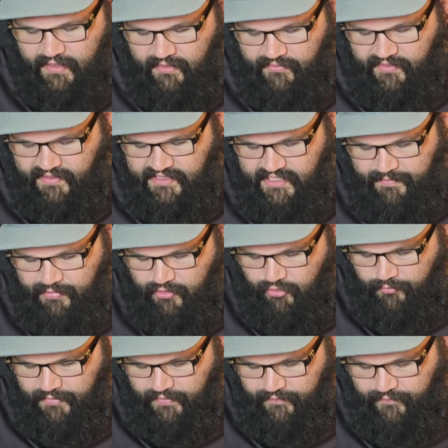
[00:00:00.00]
they are the
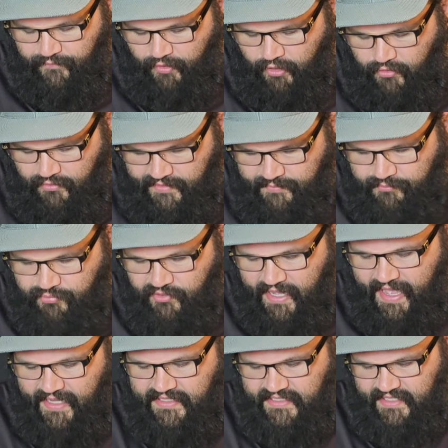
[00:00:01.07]
typical Mcfarlane
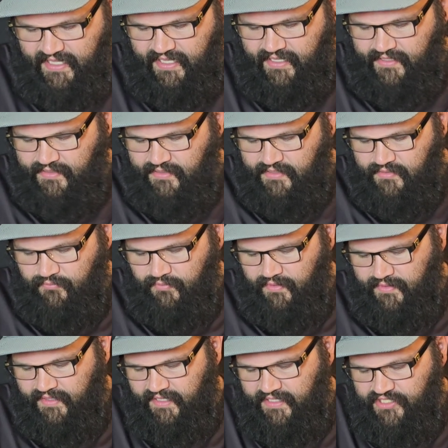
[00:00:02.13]
black stands
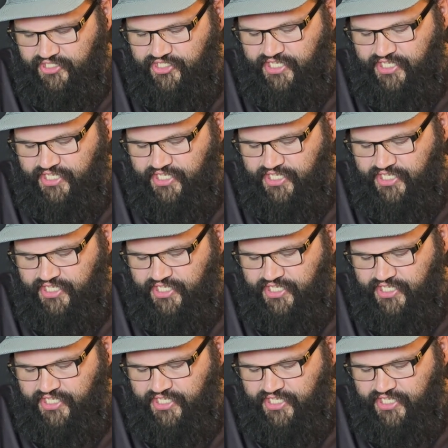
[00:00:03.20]
with the